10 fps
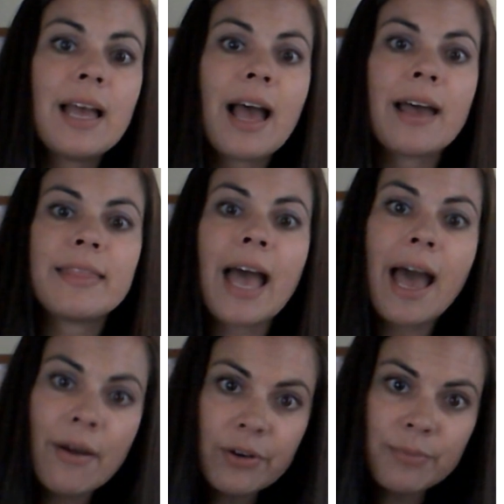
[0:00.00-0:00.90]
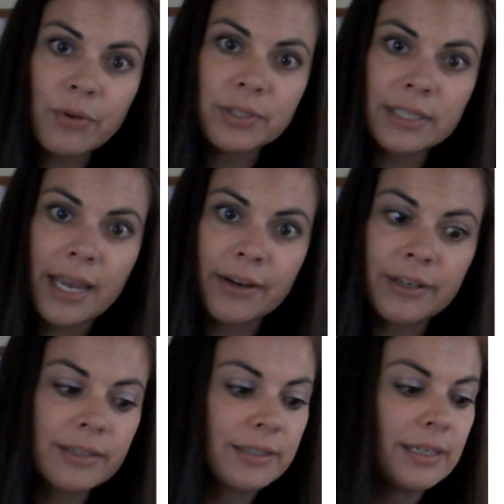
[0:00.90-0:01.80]
The outermost
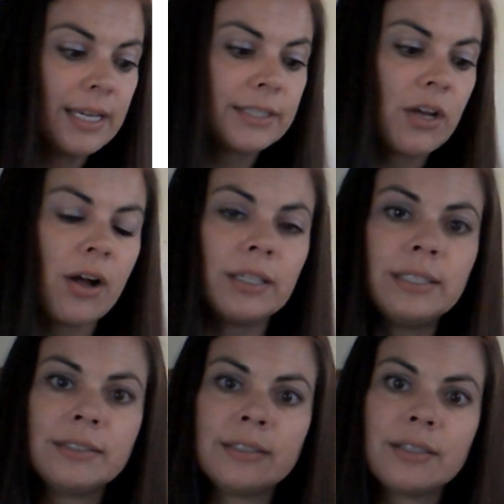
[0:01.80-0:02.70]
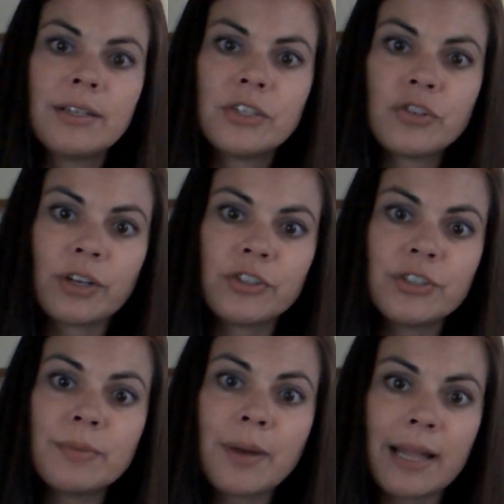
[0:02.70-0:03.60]
layer is called
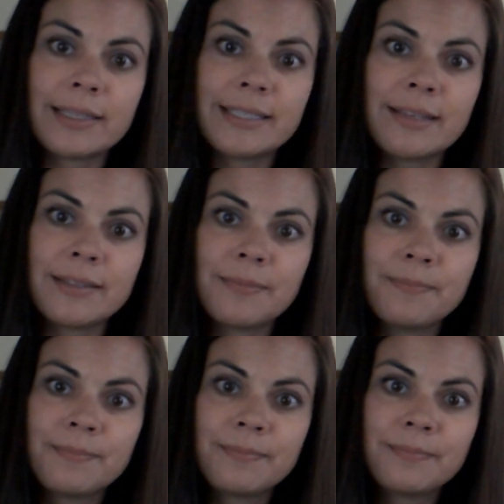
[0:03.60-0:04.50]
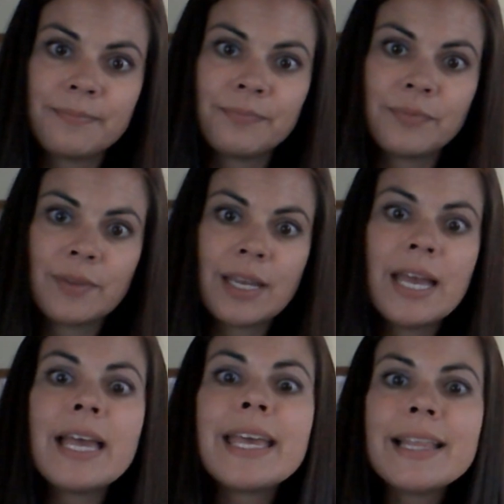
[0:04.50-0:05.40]
structures and policies.
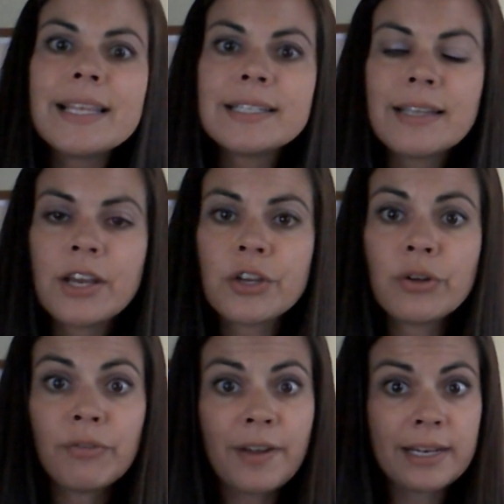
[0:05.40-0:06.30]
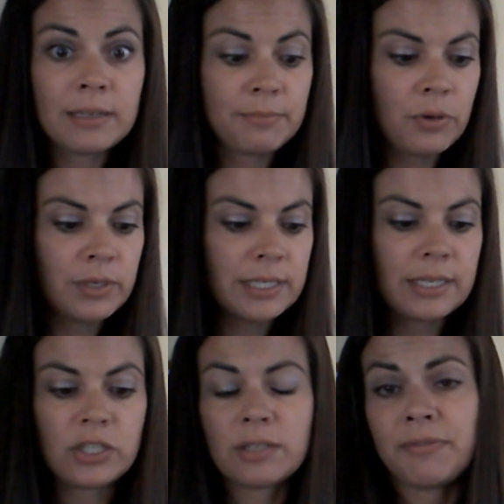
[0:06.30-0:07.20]
In this layer, you'll find components
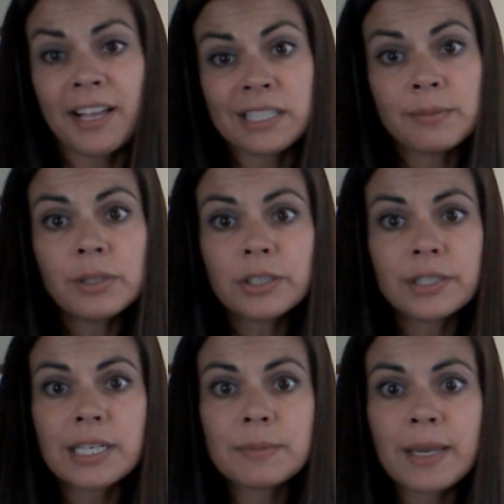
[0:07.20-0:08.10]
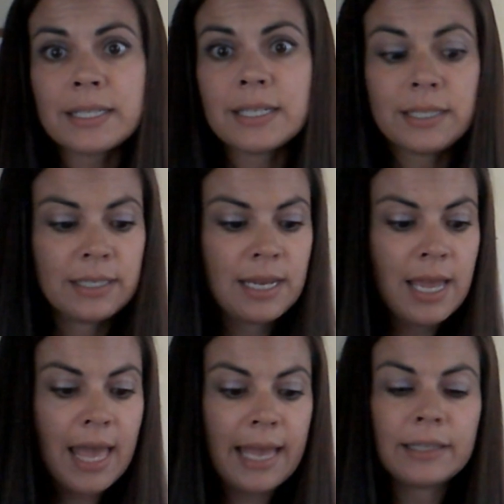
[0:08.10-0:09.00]
such as flexible learning spaces
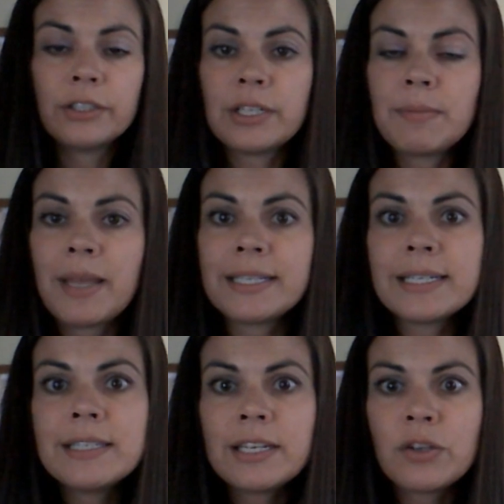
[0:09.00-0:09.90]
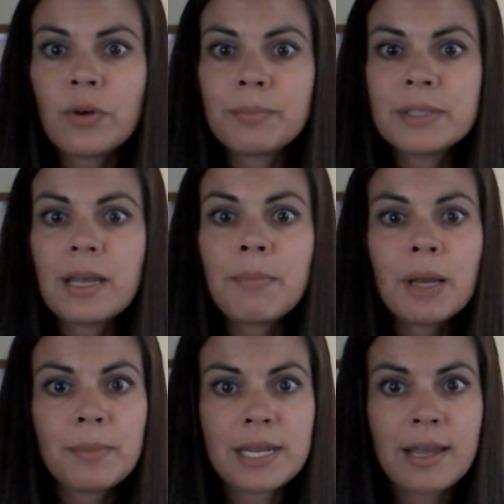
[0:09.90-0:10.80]
and learning-based continuums,
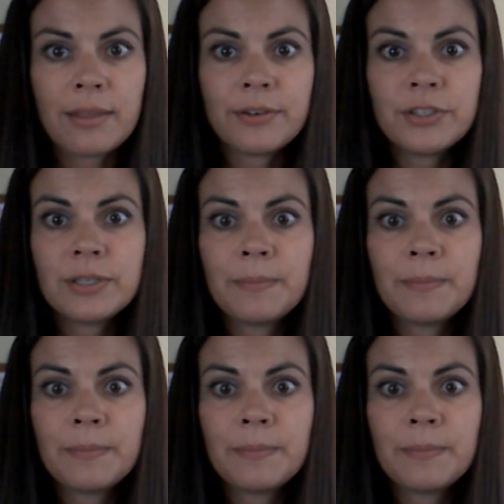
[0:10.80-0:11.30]
among many others.